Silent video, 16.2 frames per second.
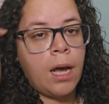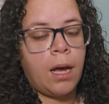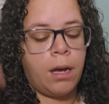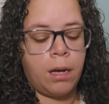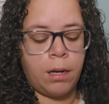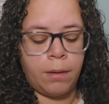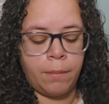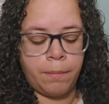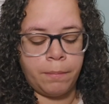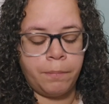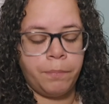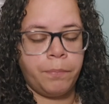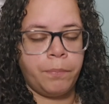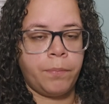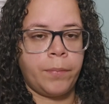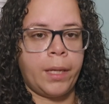
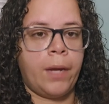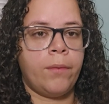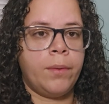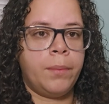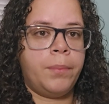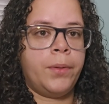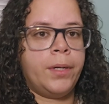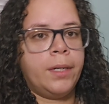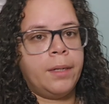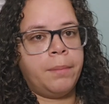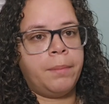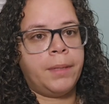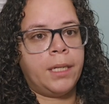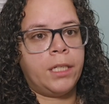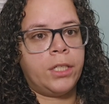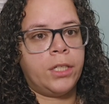I will put in a
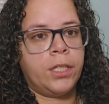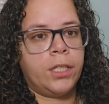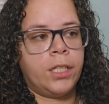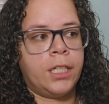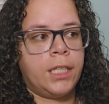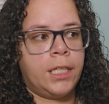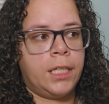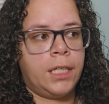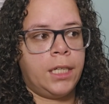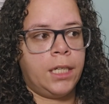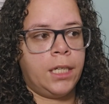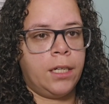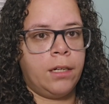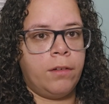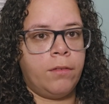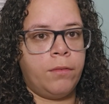picture
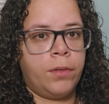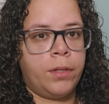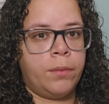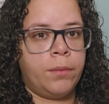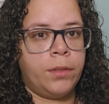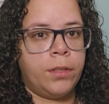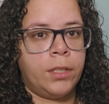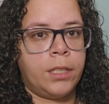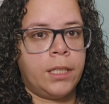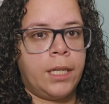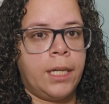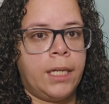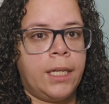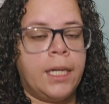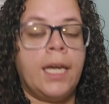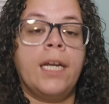here of what it will look like,